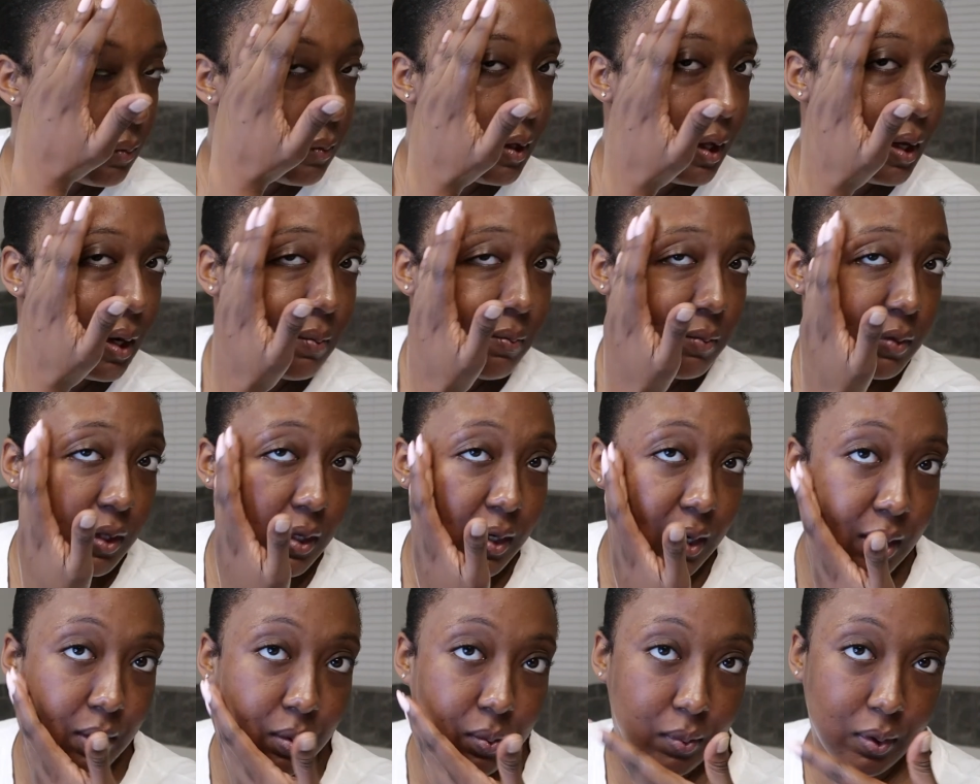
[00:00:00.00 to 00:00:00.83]
And I'm really
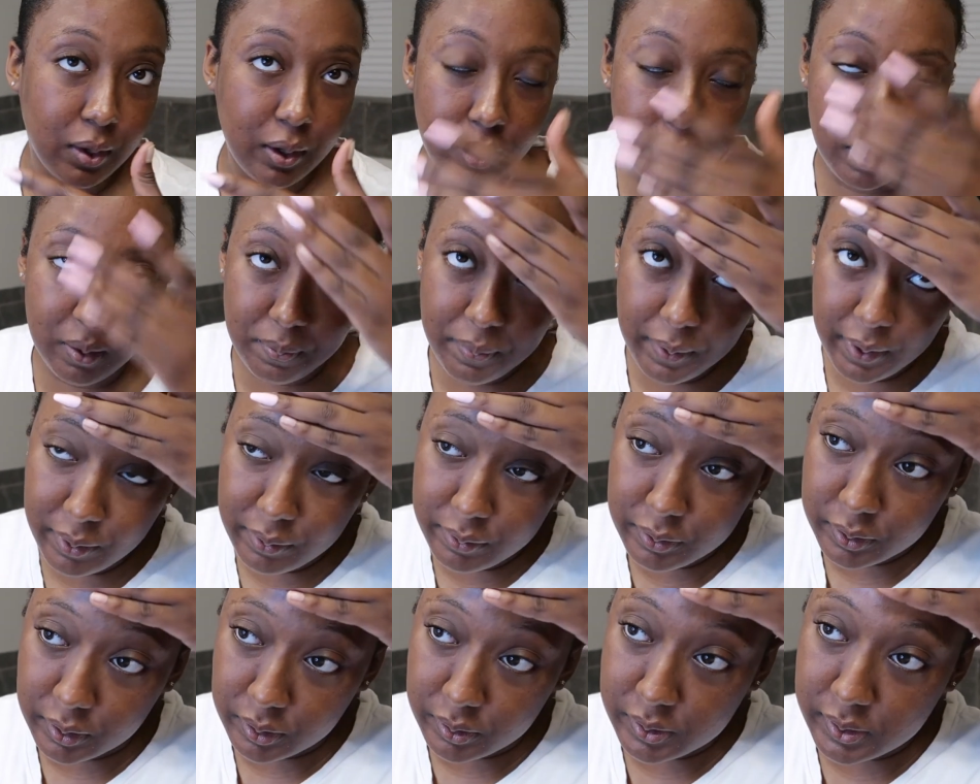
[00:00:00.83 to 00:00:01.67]
not worried
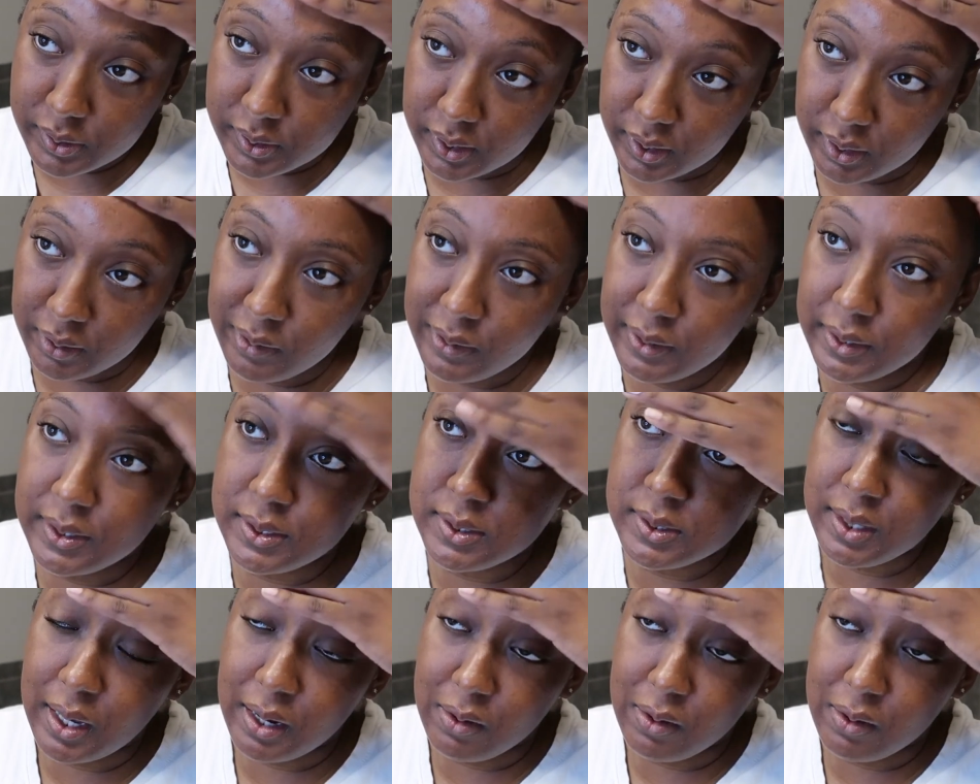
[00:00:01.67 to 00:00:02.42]
about those areas.